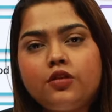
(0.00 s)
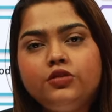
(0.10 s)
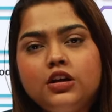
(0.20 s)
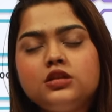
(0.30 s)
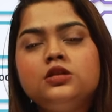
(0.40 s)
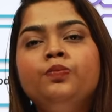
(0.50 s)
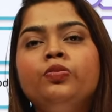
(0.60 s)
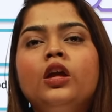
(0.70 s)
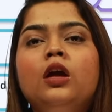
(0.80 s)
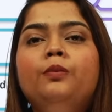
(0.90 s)
of this?
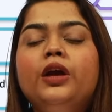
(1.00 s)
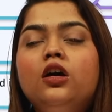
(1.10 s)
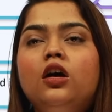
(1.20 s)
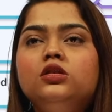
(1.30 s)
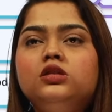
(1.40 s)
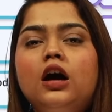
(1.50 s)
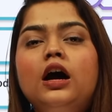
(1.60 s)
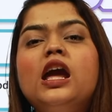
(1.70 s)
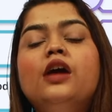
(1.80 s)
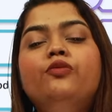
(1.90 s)
Because
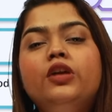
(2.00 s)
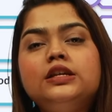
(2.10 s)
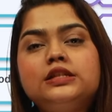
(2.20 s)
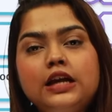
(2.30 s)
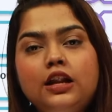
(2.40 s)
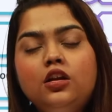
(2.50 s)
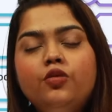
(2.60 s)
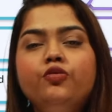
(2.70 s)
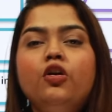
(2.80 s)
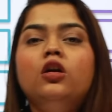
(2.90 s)
every cell,
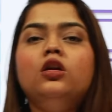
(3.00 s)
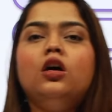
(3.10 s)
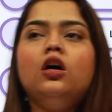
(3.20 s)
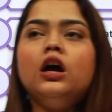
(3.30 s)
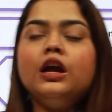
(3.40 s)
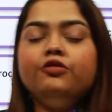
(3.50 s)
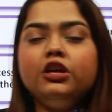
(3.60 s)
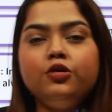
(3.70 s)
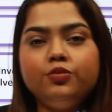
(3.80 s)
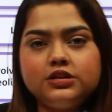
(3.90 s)
for
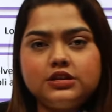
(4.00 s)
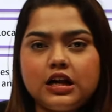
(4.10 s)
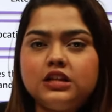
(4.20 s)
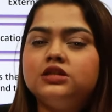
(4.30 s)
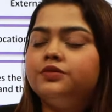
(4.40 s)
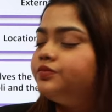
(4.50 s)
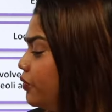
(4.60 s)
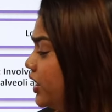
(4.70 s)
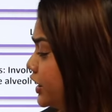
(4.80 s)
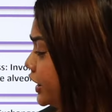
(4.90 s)
every human cells
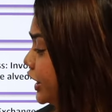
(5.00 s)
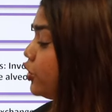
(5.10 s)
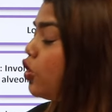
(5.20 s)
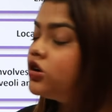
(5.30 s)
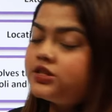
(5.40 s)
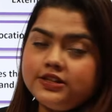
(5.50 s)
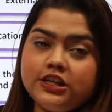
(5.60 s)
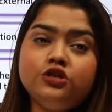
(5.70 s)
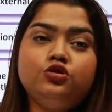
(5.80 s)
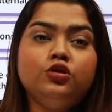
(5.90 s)
will need
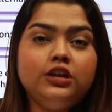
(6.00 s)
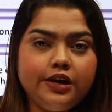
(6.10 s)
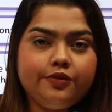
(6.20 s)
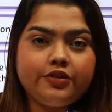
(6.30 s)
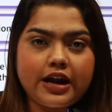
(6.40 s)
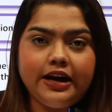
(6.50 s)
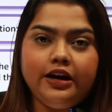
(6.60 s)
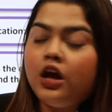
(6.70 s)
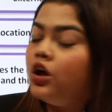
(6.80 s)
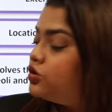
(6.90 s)
oxygen to live, right?
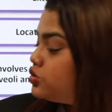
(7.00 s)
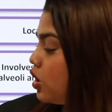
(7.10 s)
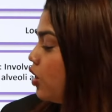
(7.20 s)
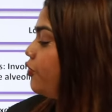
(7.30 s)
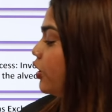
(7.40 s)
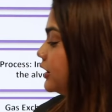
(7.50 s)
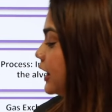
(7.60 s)
So for